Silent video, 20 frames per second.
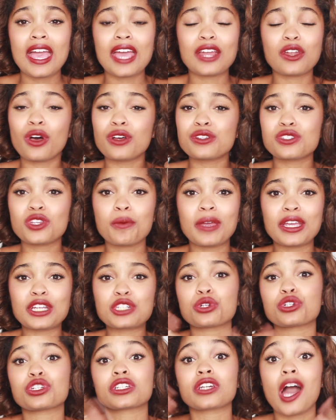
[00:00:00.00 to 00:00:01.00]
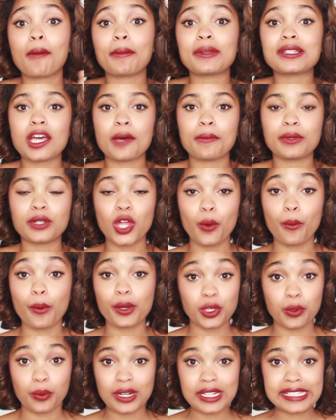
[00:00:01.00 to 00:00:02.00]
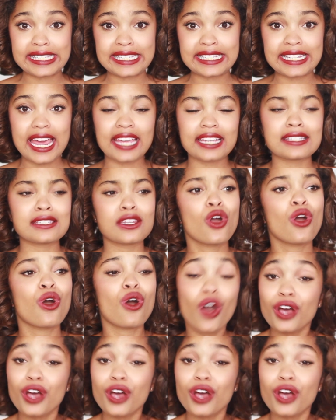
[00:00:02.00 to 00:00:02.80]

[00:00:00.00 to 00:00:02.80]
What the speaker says: And also make sure to comment down below what you want to see next.